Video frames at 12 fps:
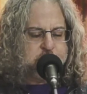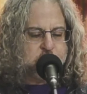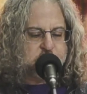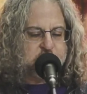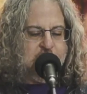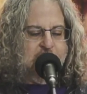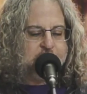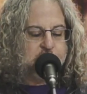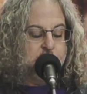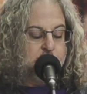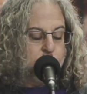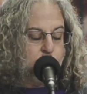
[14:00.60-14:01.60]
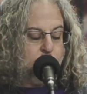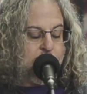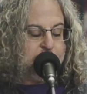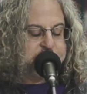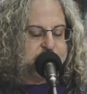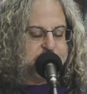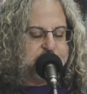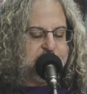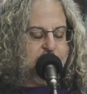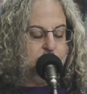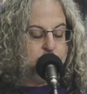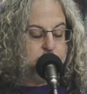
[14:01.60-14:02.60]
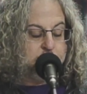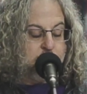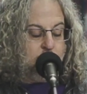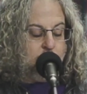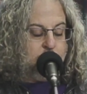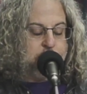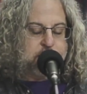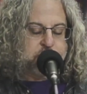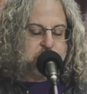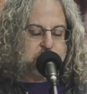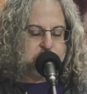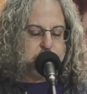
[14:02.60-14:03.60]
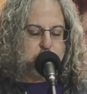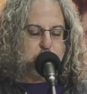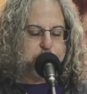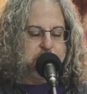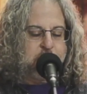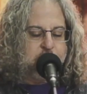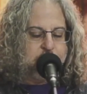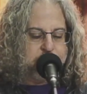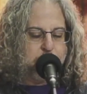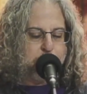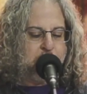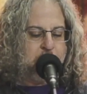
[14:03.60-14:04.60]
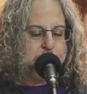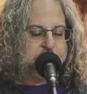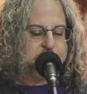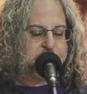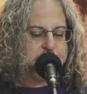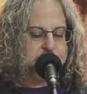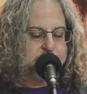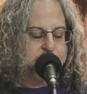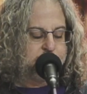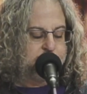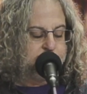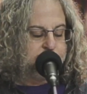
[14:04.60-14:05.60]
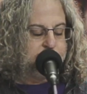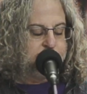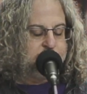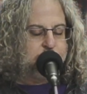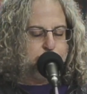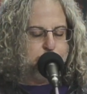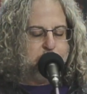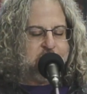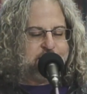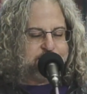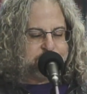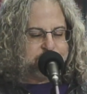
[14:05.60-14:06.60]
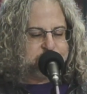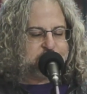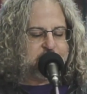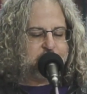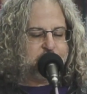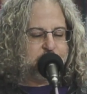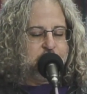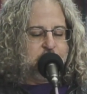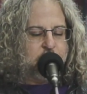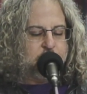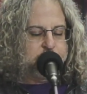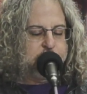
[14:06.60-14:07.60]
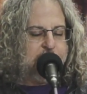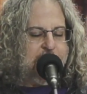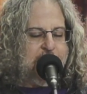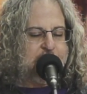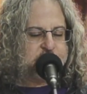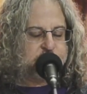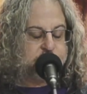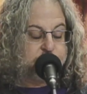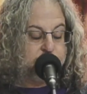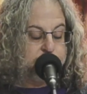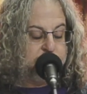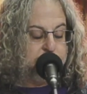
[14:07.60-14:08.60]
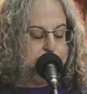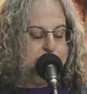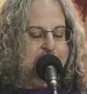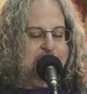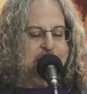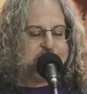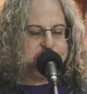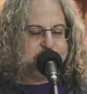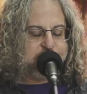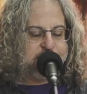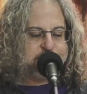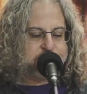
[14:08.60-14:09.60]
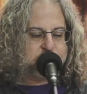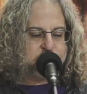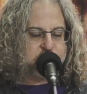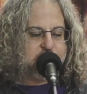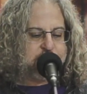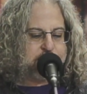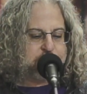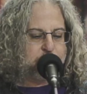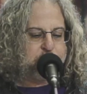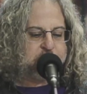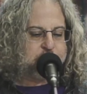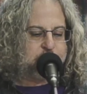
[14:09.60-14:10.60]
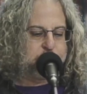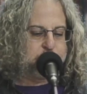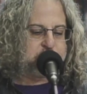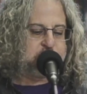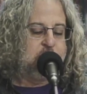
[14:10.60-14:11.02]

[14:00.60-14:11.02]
shack rots down on the stoop of a pumpkin. Mainsail unlashed from the mast like a shade billows.